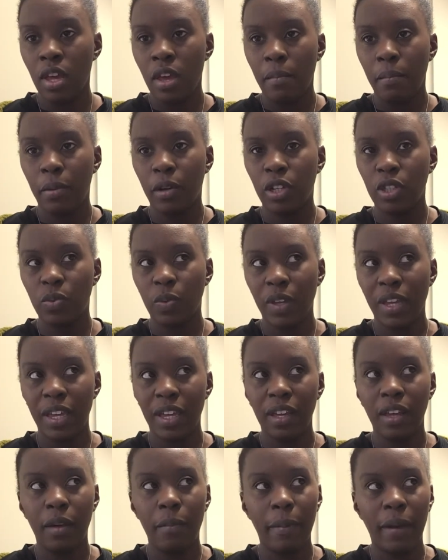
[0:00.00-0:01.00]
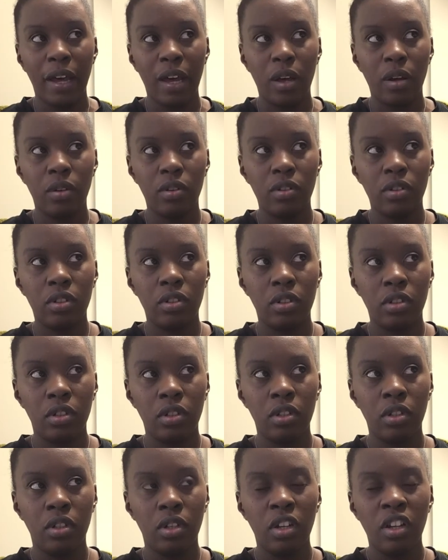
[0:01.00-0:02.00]
because we eat about
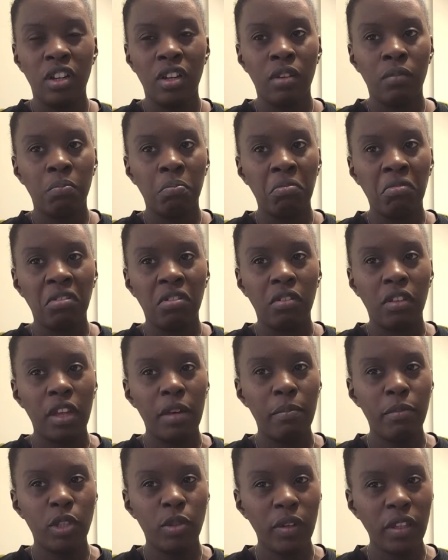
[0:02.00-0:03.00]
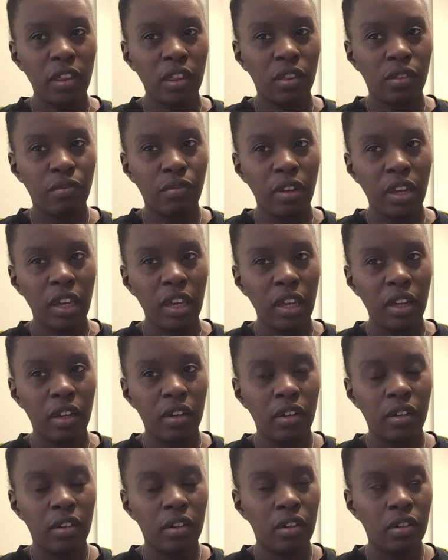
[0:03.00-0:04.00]
in between 3
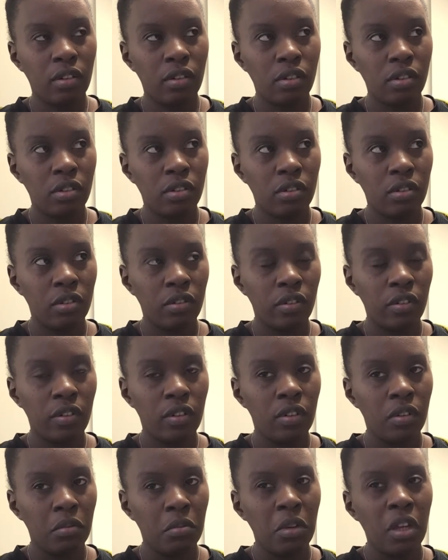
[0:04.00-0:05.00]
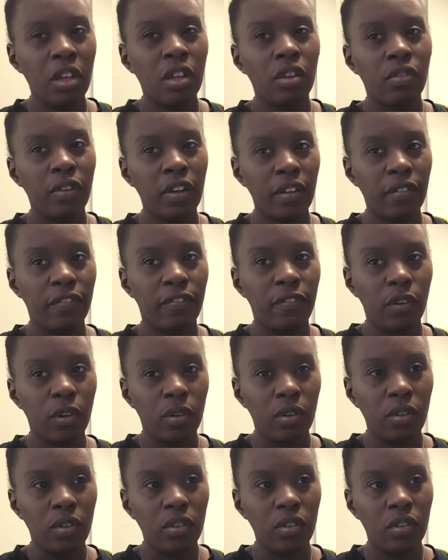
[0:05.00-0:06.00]
and
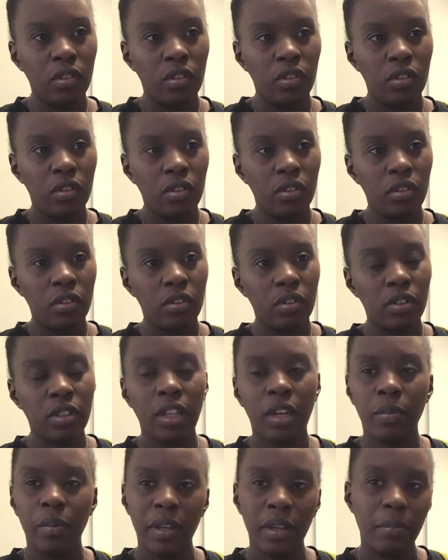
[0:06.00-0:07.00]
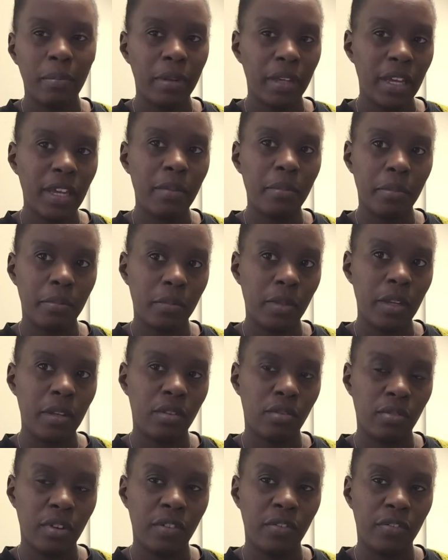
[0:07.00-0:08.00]
4. So we eat between
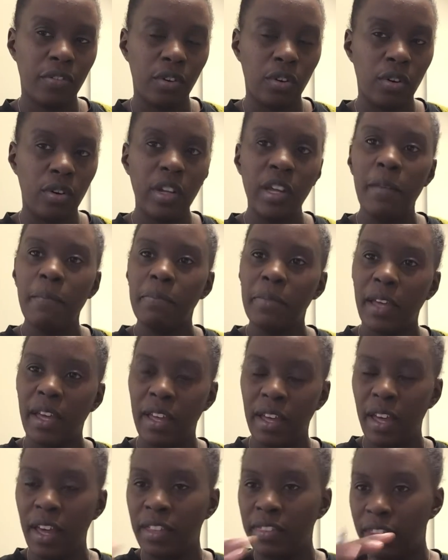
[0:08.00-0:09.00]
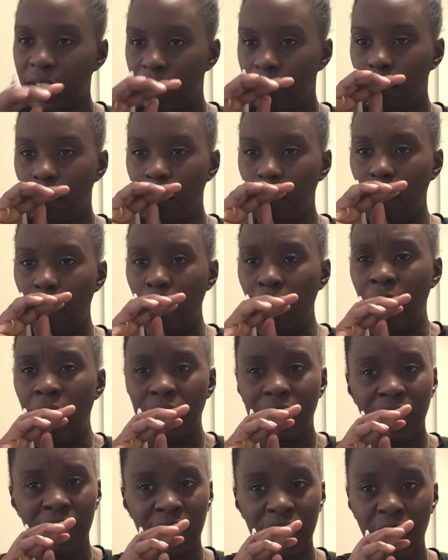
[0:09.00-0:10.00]
3 and 4, and then
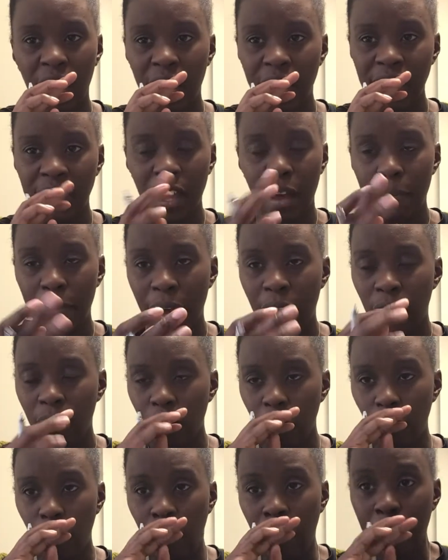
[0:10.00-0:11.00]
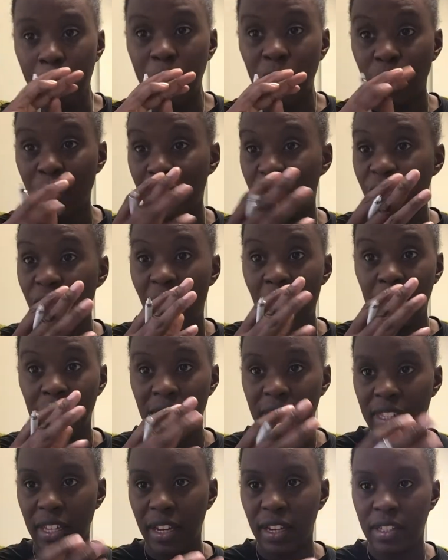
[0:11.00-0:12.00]
dessert is at about between 5 and
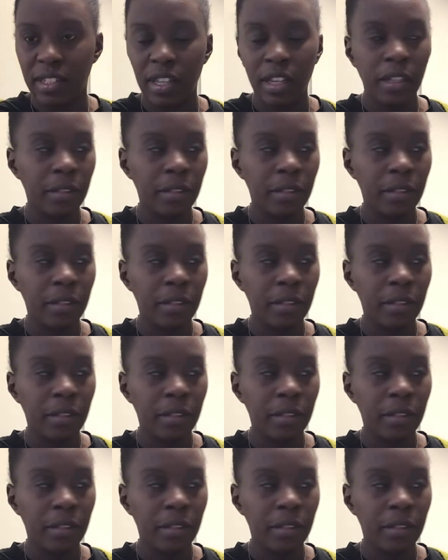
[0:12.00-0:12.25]
6.